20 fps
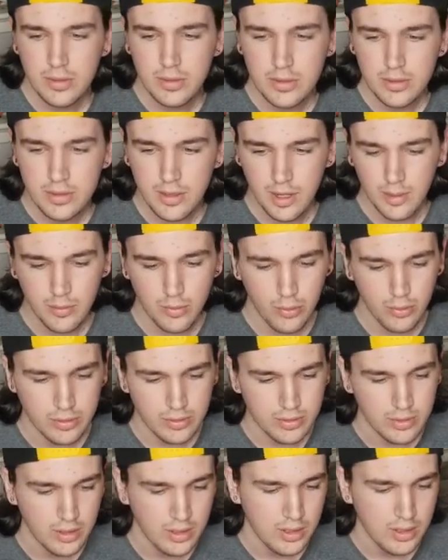Not important.
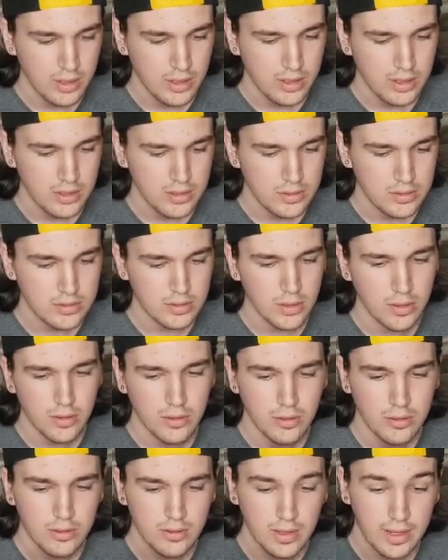So,
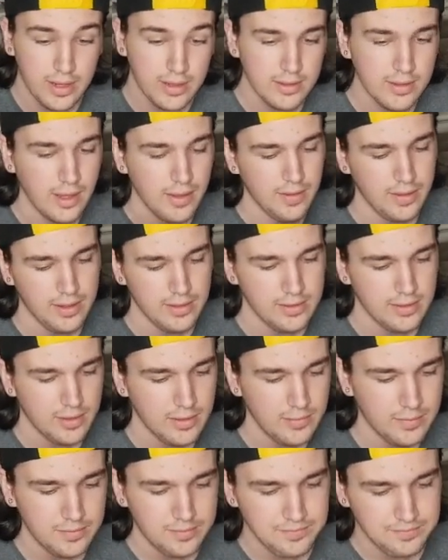like I said,
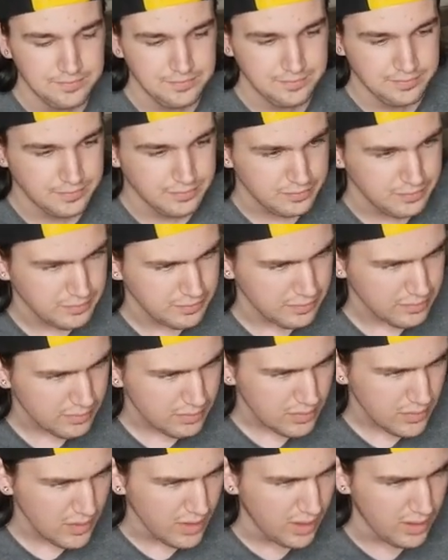
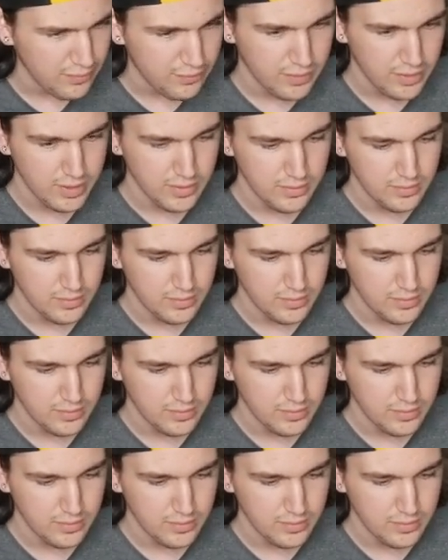if it